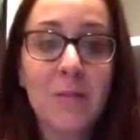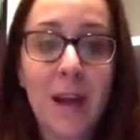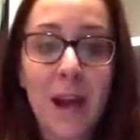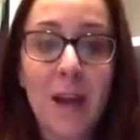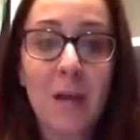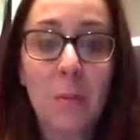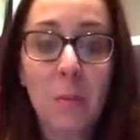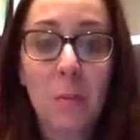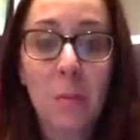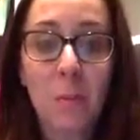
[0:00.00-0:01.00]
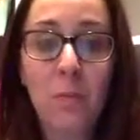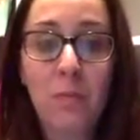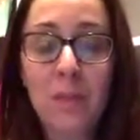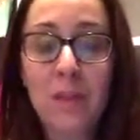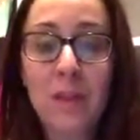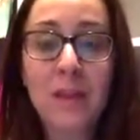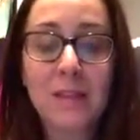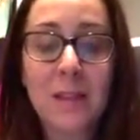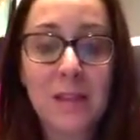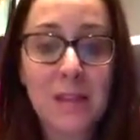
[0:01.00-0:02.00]
that the things
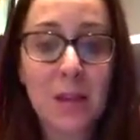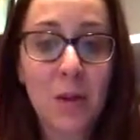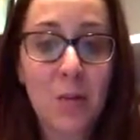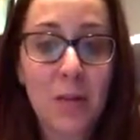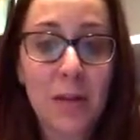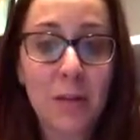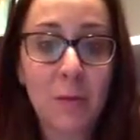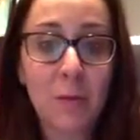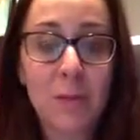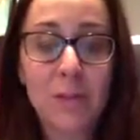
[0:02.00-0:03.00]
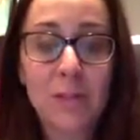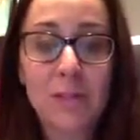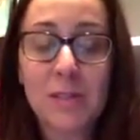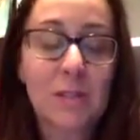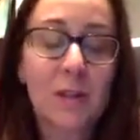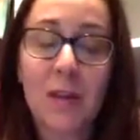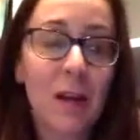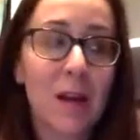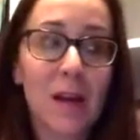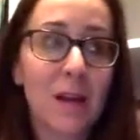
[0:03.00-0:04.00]
that I say are relatable, which is
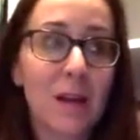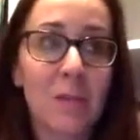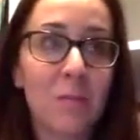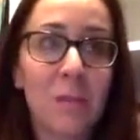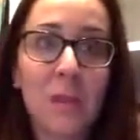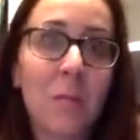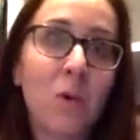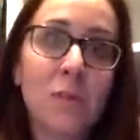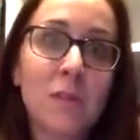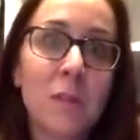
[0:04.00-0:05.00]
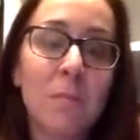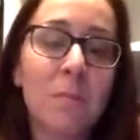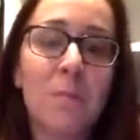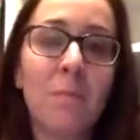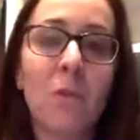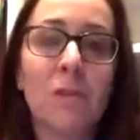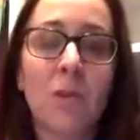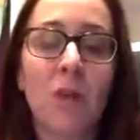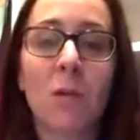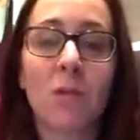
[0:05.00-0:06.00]
the most
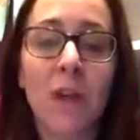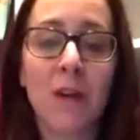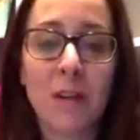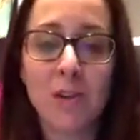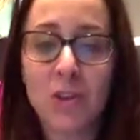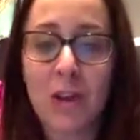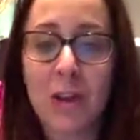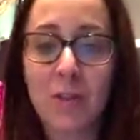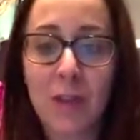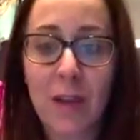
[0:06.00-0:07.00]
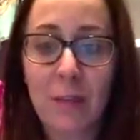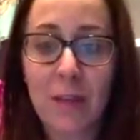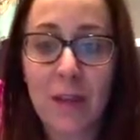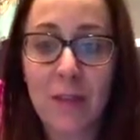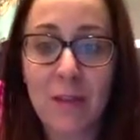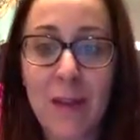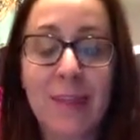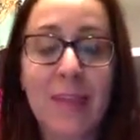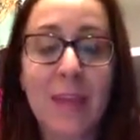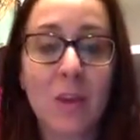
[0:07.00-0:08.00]
incredible validation I could ever get in my life. And I
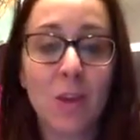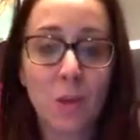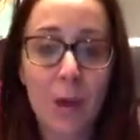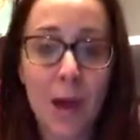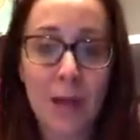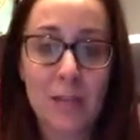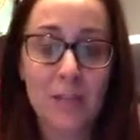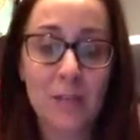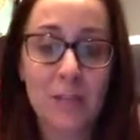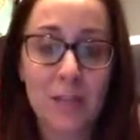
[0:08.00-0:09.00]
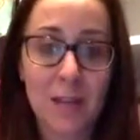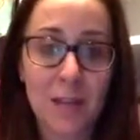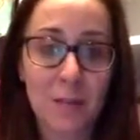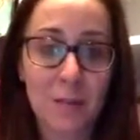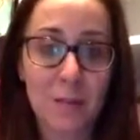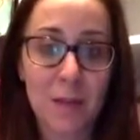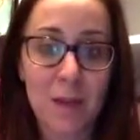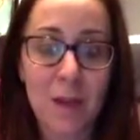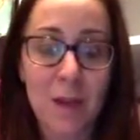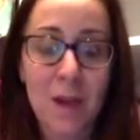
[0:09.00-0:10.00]
thank you guys for sticking with
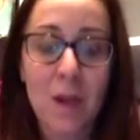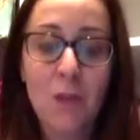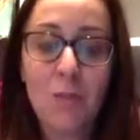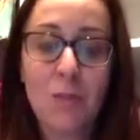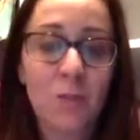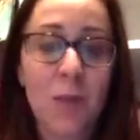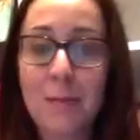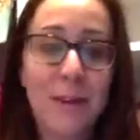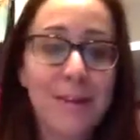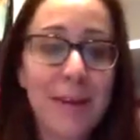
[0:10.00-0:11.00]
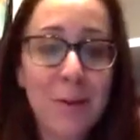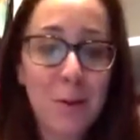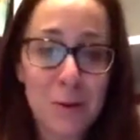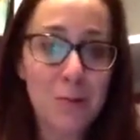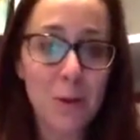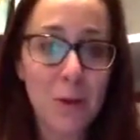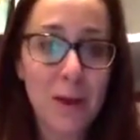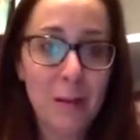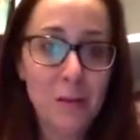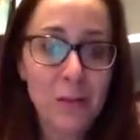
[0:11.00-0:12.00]
me through this ride, because I don't know what I'm doing.
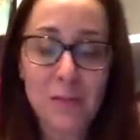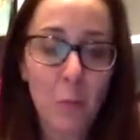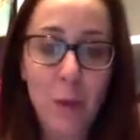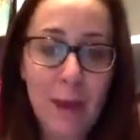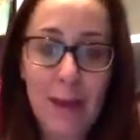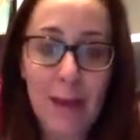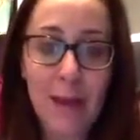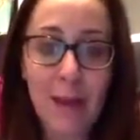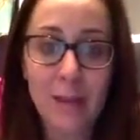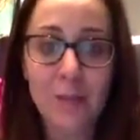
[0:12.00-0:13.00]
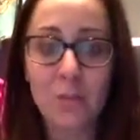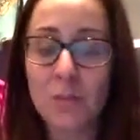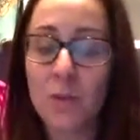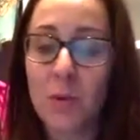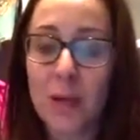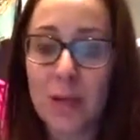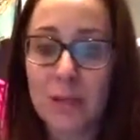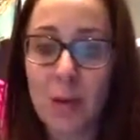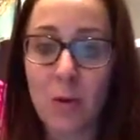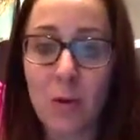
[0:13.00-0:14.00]
I'm just winging it and doing it as
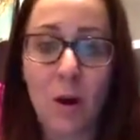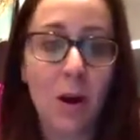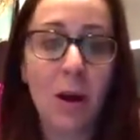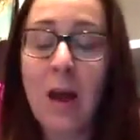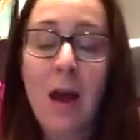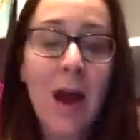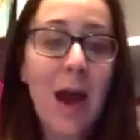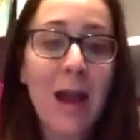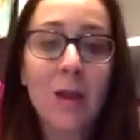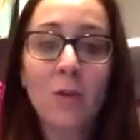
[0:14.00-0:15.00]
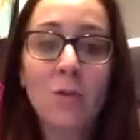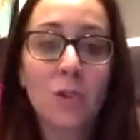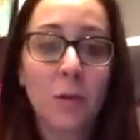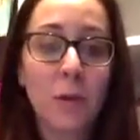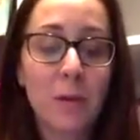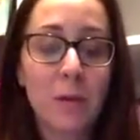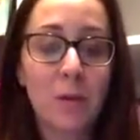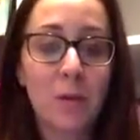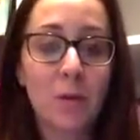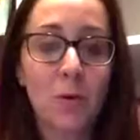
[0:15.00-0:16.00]
I go along. I know so many
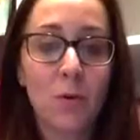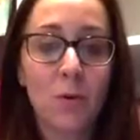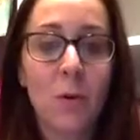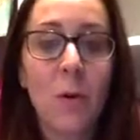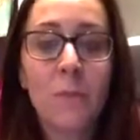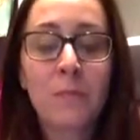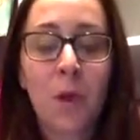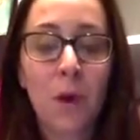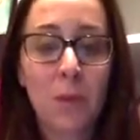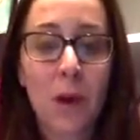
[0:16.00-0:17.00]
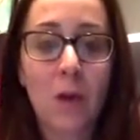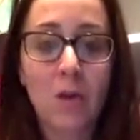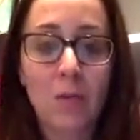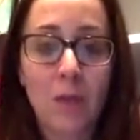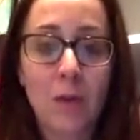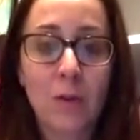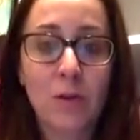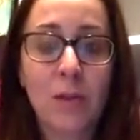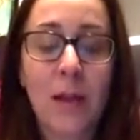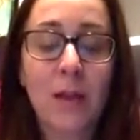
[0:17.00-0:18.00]
people who are bloggers and
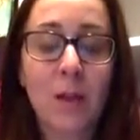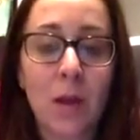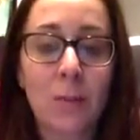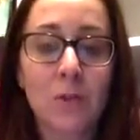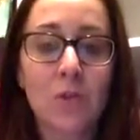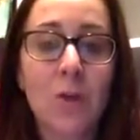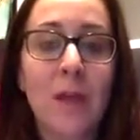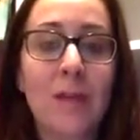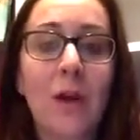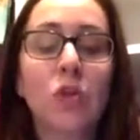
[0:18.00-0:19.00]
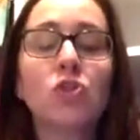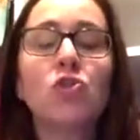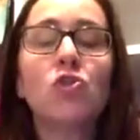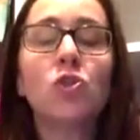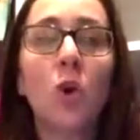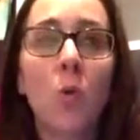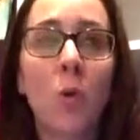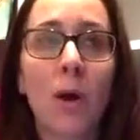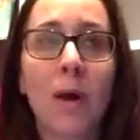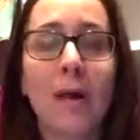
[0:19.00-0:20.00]
writers that I look up to, and they are so
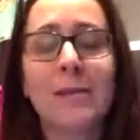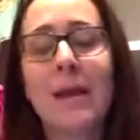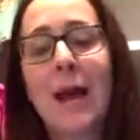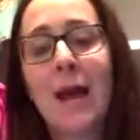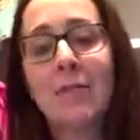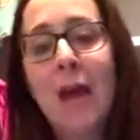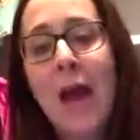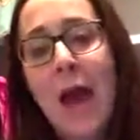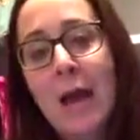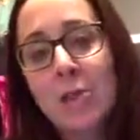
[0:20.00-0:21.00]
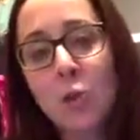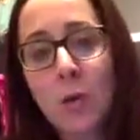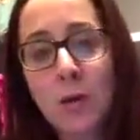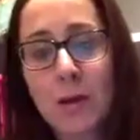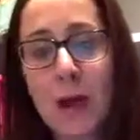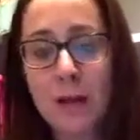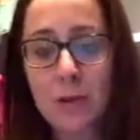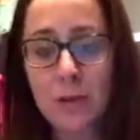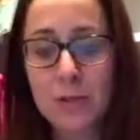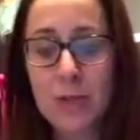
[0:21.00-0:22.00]
organized. They have editorial
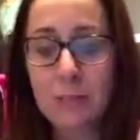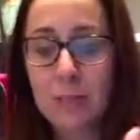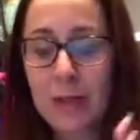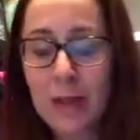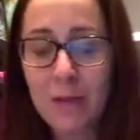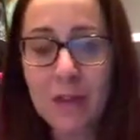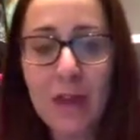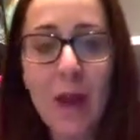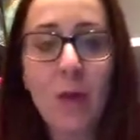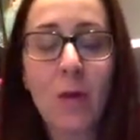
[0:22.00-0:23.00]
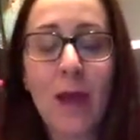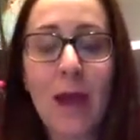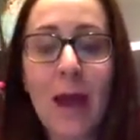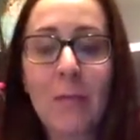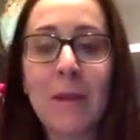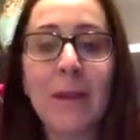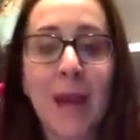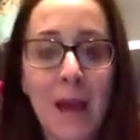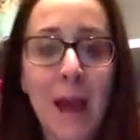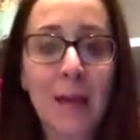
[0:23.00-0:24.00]
calendars and they plan everything out. And
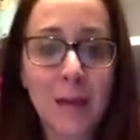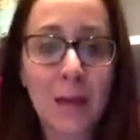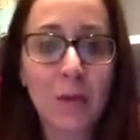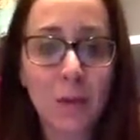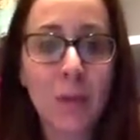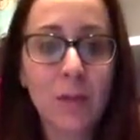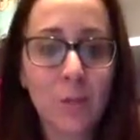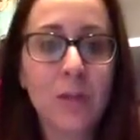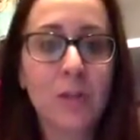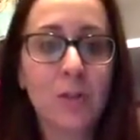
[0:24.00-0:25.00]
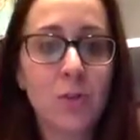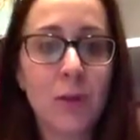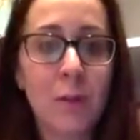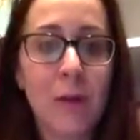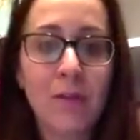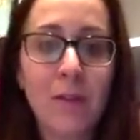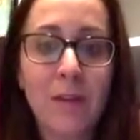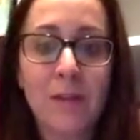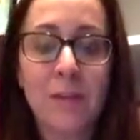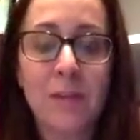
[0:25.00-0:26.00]
I like look at what they do and I'm
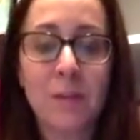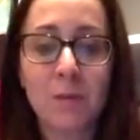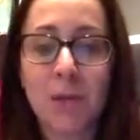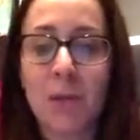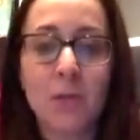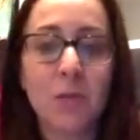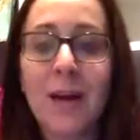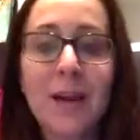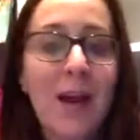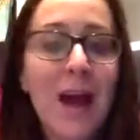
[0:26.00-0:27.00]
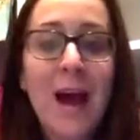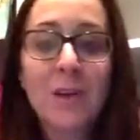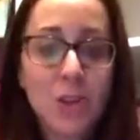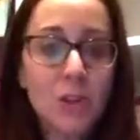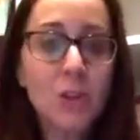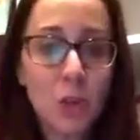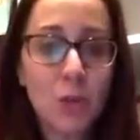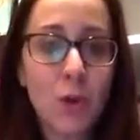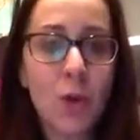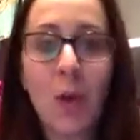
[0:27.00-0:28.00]
envious, because I wish I could do that. Just so you
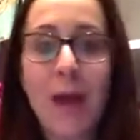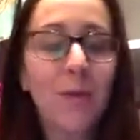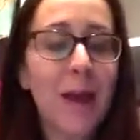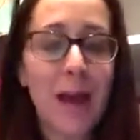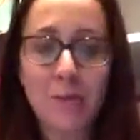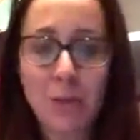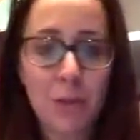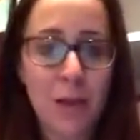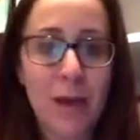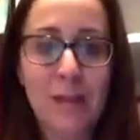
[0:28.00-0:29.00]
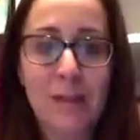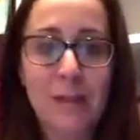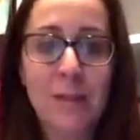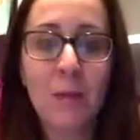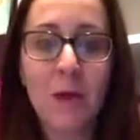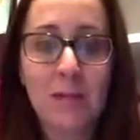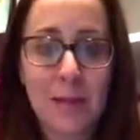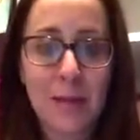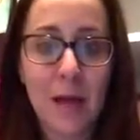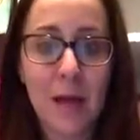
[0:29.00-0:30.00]
know, I don't ever do that unless I'm on a
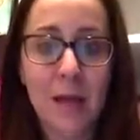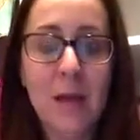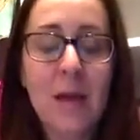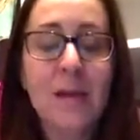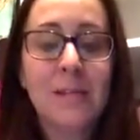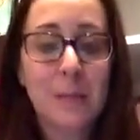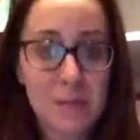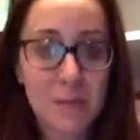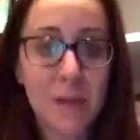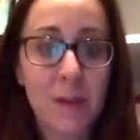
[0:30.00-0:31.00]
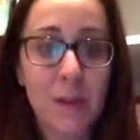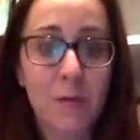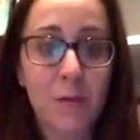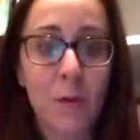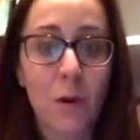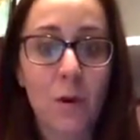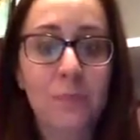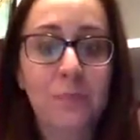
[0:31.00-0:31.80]
deadline specifically for